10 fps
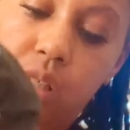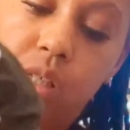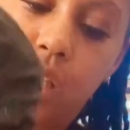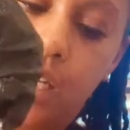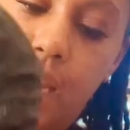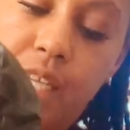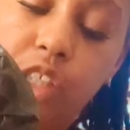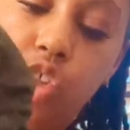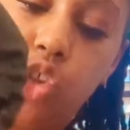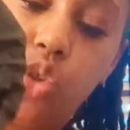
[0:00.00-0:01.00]

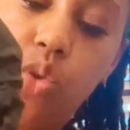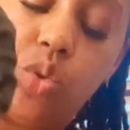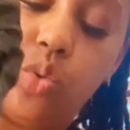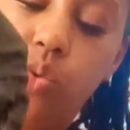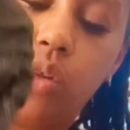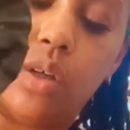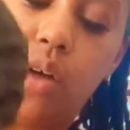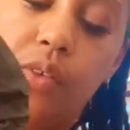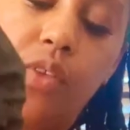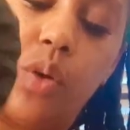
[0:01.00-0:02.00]
92
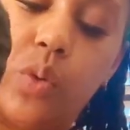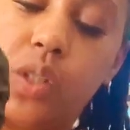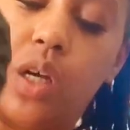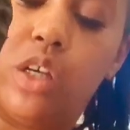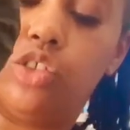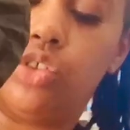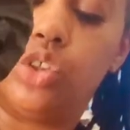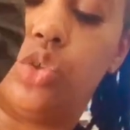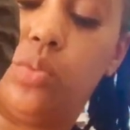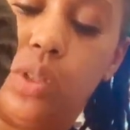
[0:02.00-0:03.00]
of those
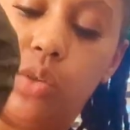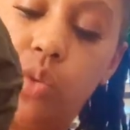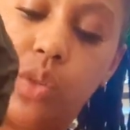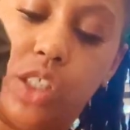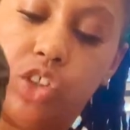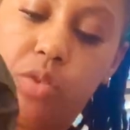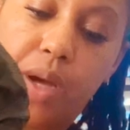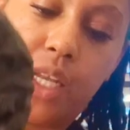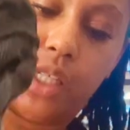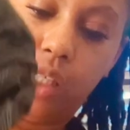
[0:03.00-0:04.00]
102 minerals that your
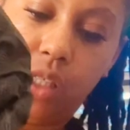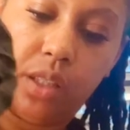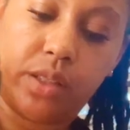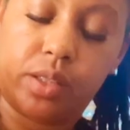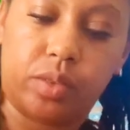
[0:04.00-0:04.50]
body needs.